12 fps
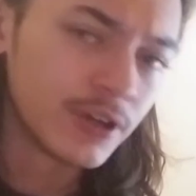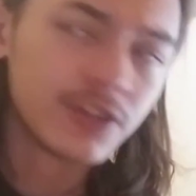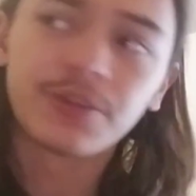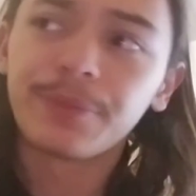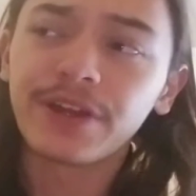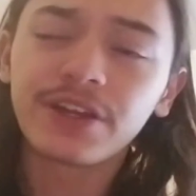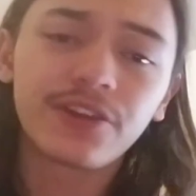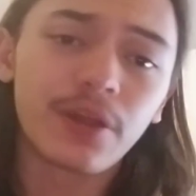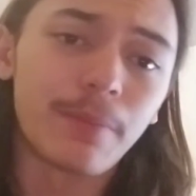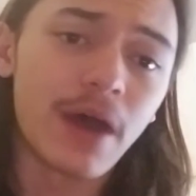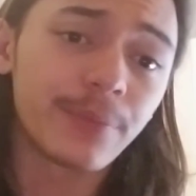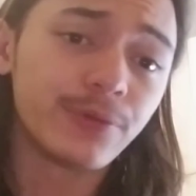depending on the
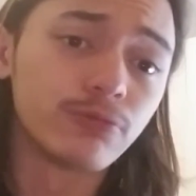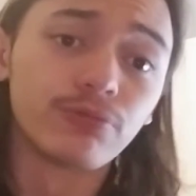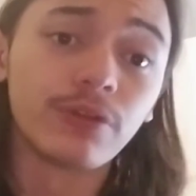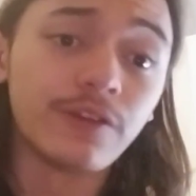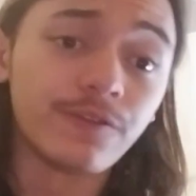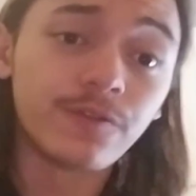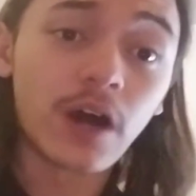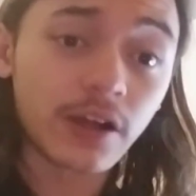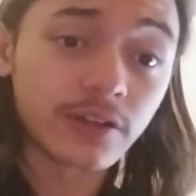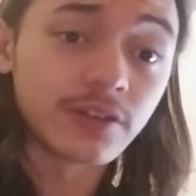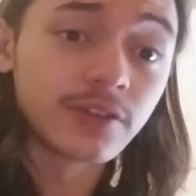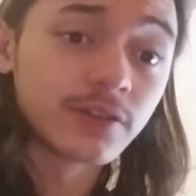map, you're really
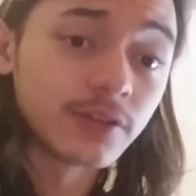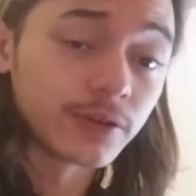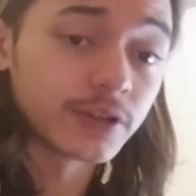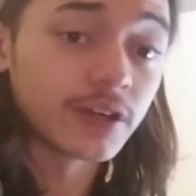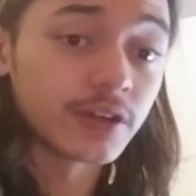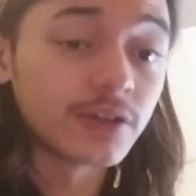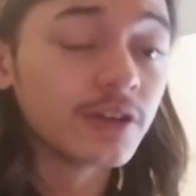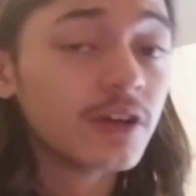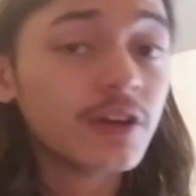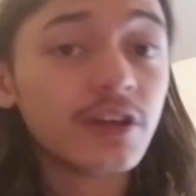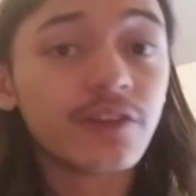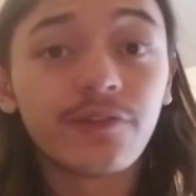fucked, okay?
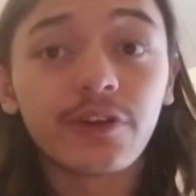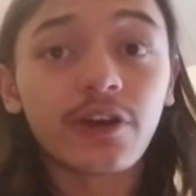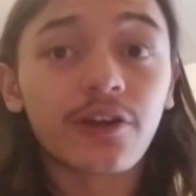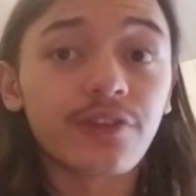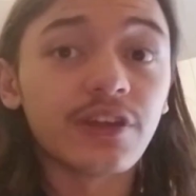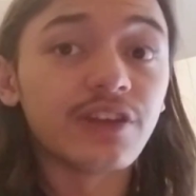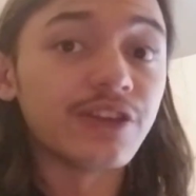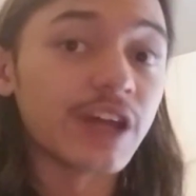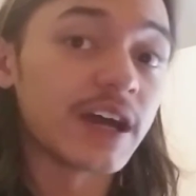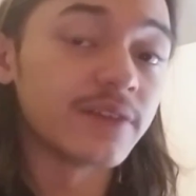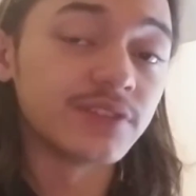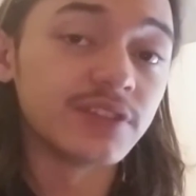It's very hard to get
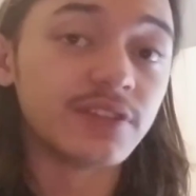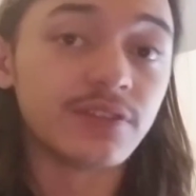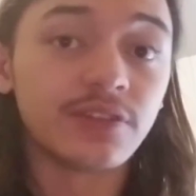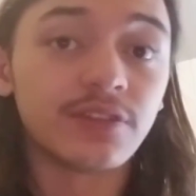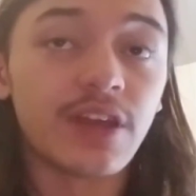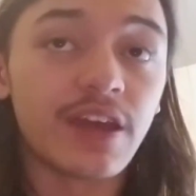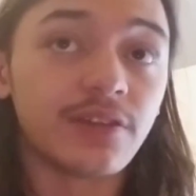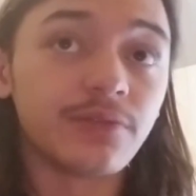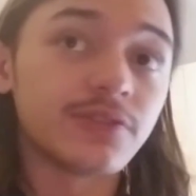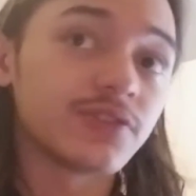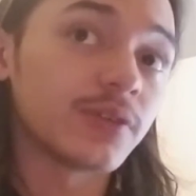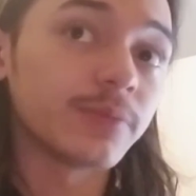knives in,
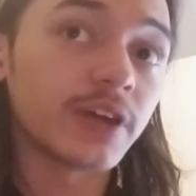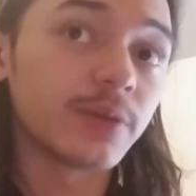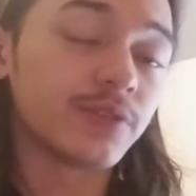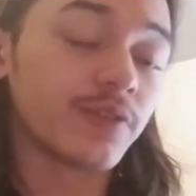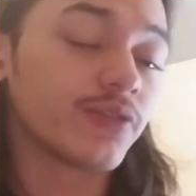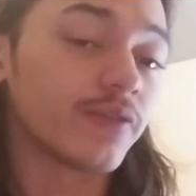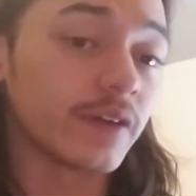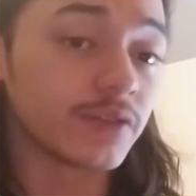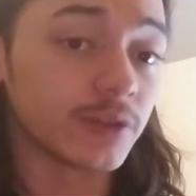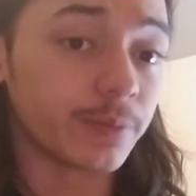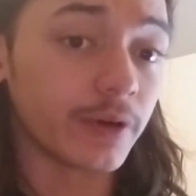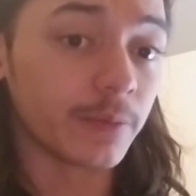and sometimes if survivors
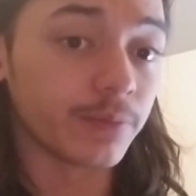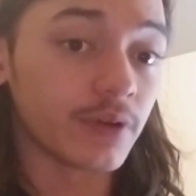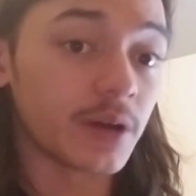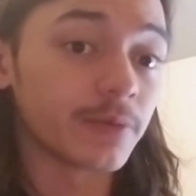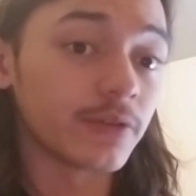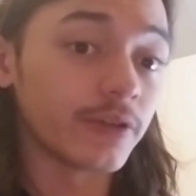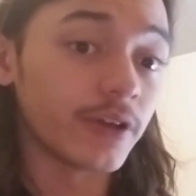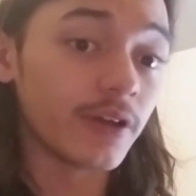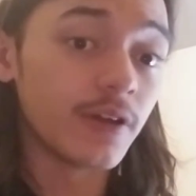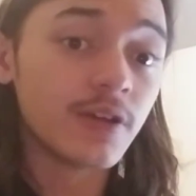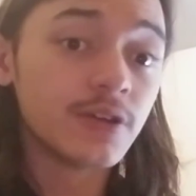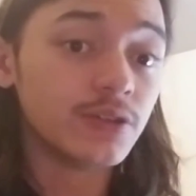are playing properly,
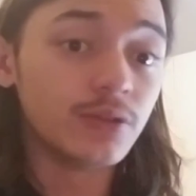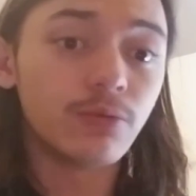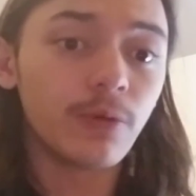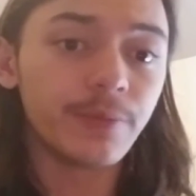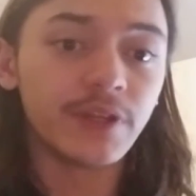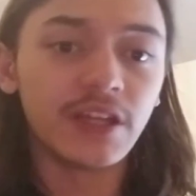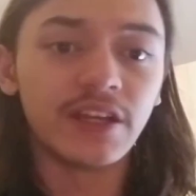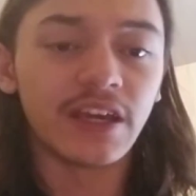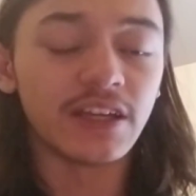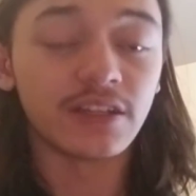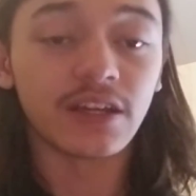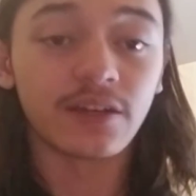you won't be getting
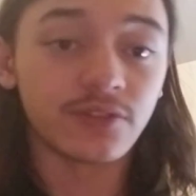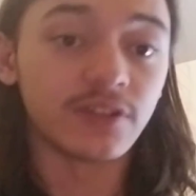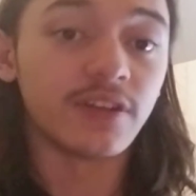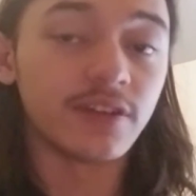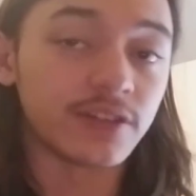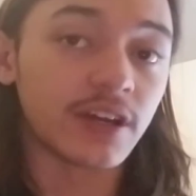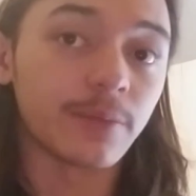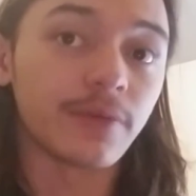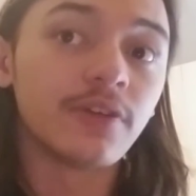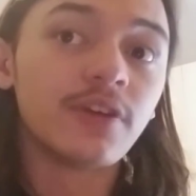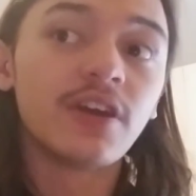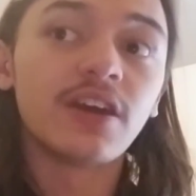any knives in anytime.
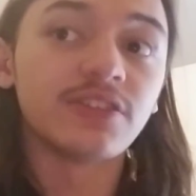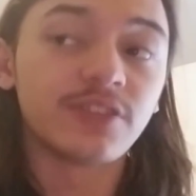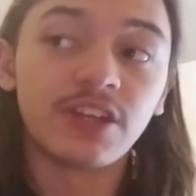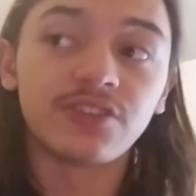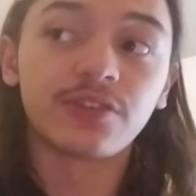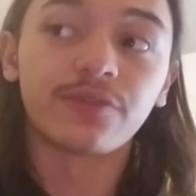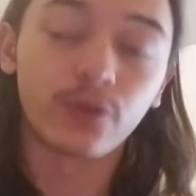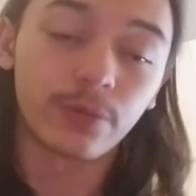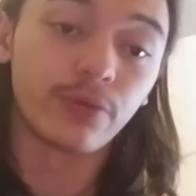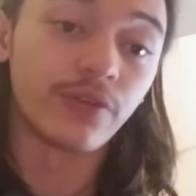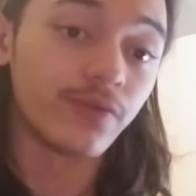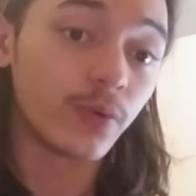And because you're
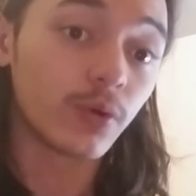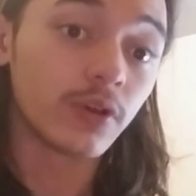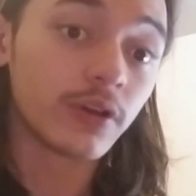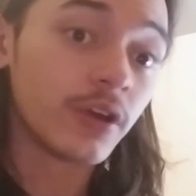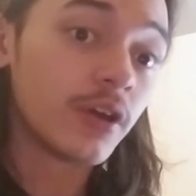4.4,